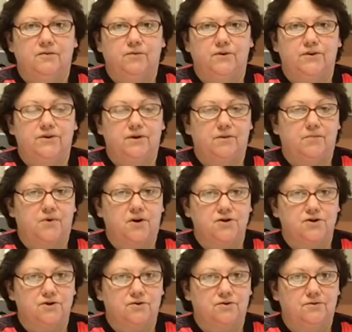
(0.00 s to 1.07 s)
with a
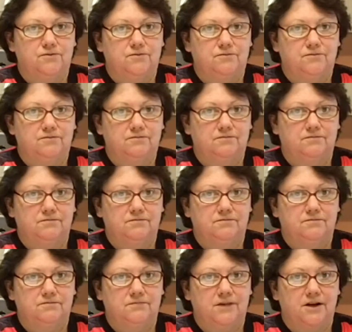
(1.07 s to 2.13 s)
partial
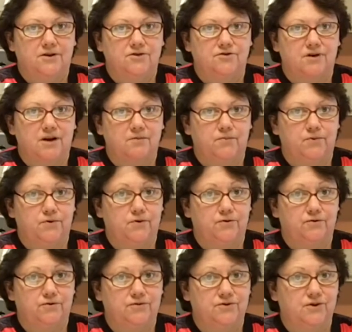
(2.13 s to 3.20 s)
extract
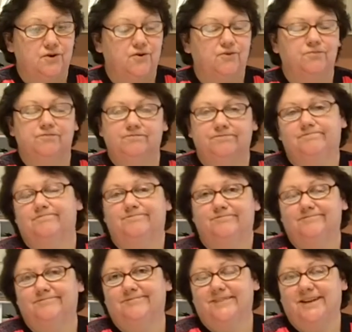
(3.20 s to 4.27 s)
brew. So,
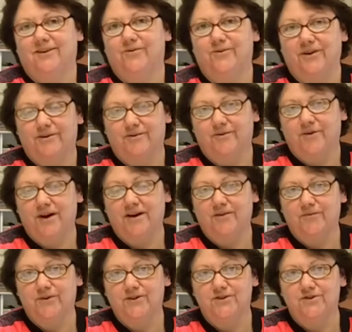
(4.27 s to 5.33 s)
you know,
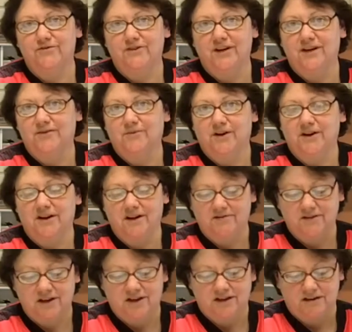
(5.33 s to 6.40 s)
what would you have done? What could I
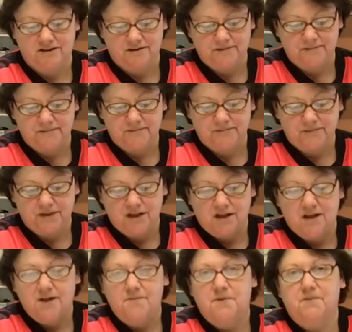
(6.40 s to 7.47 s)
have done?
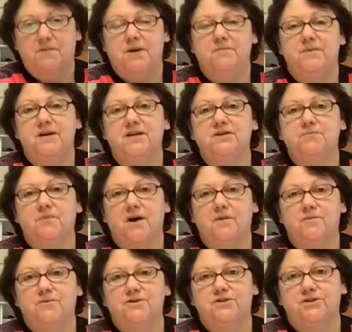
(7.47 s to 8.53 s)
But my biggest
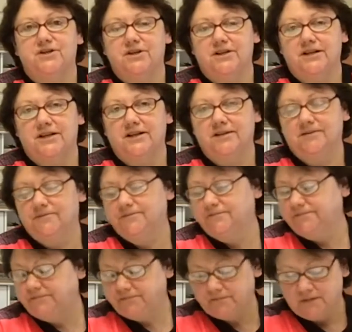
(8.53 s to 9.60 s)
problem was chilling.
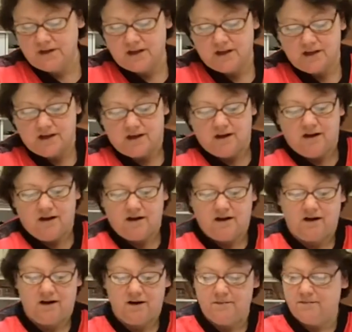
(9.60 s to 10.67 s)

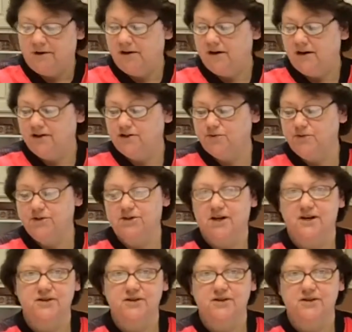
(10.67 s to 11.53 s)
I switched